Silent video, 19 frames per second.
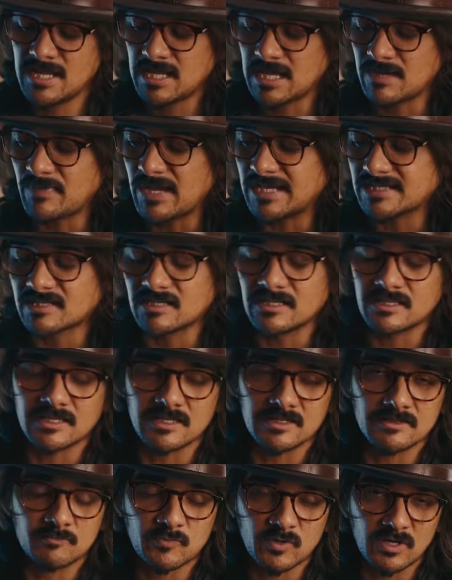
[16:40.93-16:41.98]
And basically
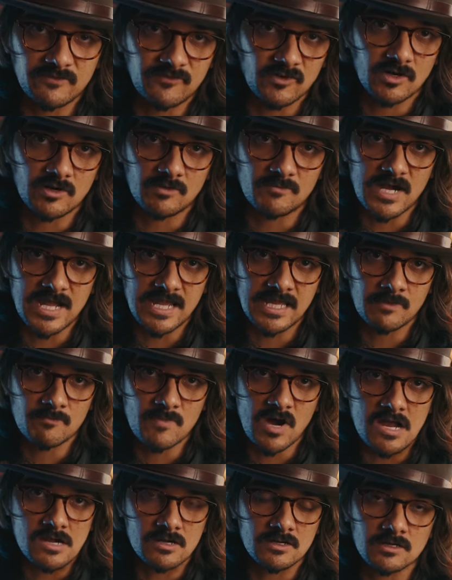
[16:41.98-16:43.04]
the preview on my
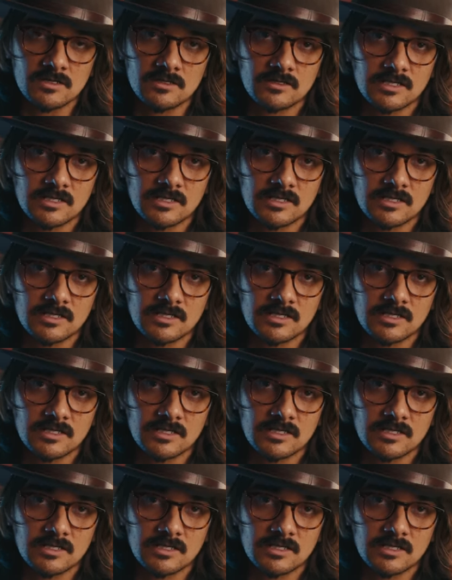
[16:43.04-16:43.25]
monitor